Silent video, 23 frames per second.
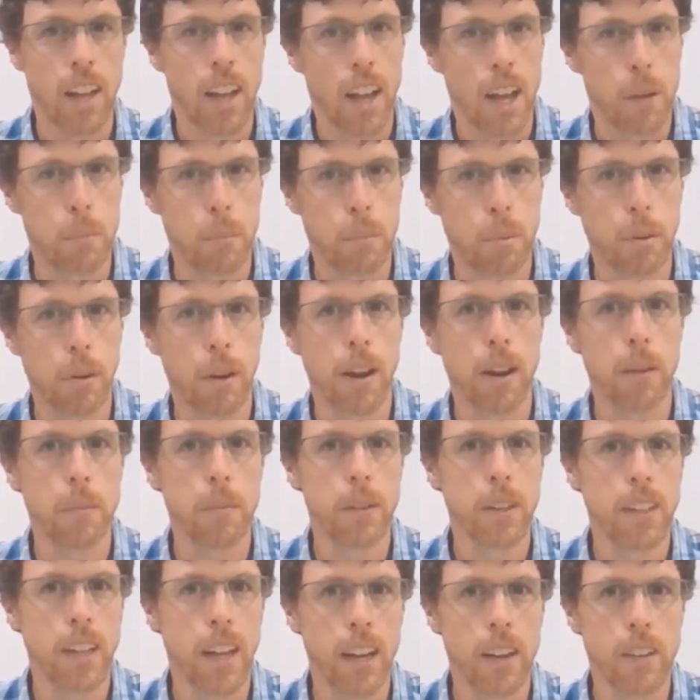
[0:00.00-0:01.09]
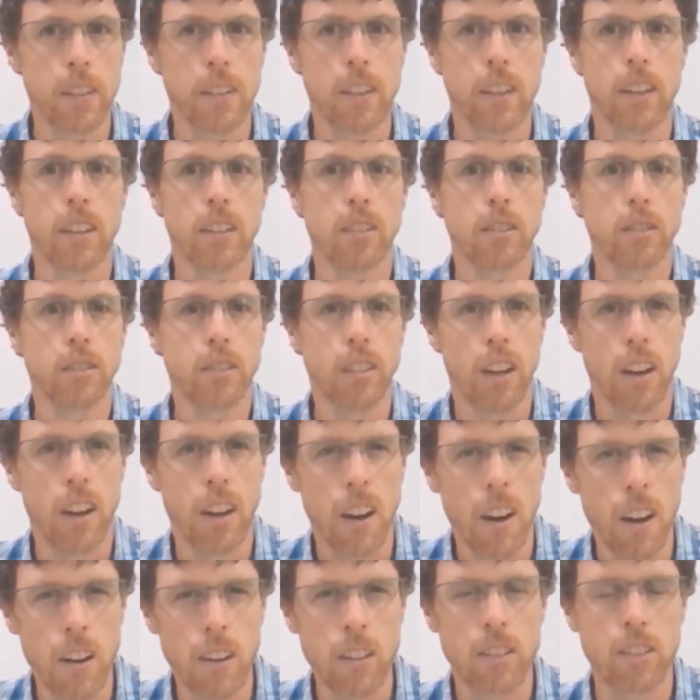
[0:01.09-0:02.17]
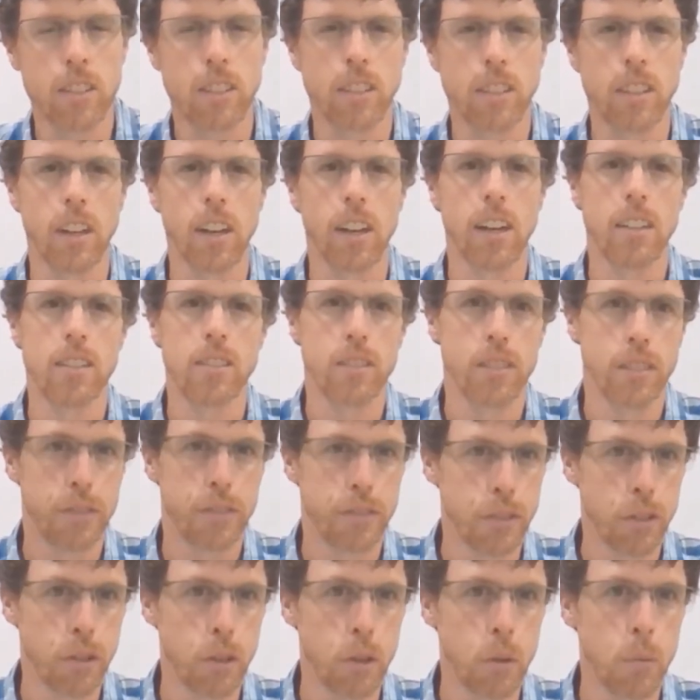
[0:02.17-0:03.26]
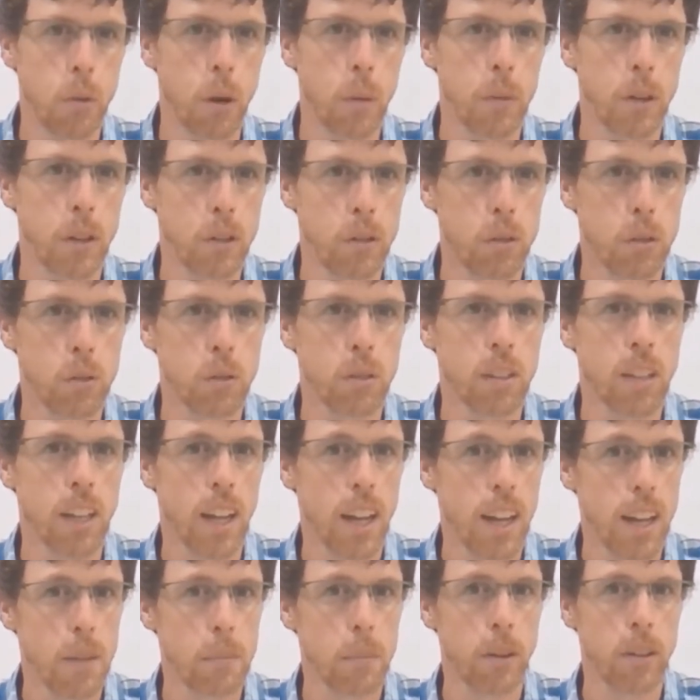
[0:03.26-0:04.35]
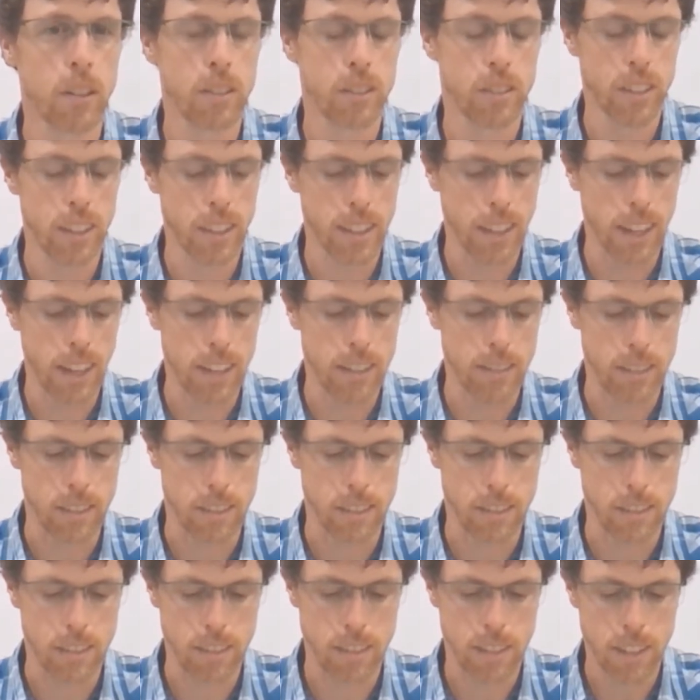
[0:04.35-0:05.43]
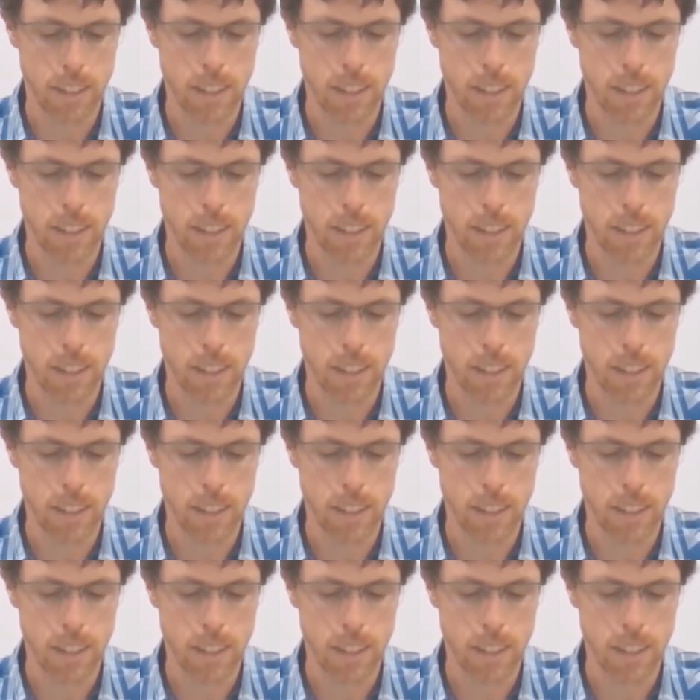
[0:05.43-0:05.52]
and primary alcohols oxidize to form what we call carboxylic acids.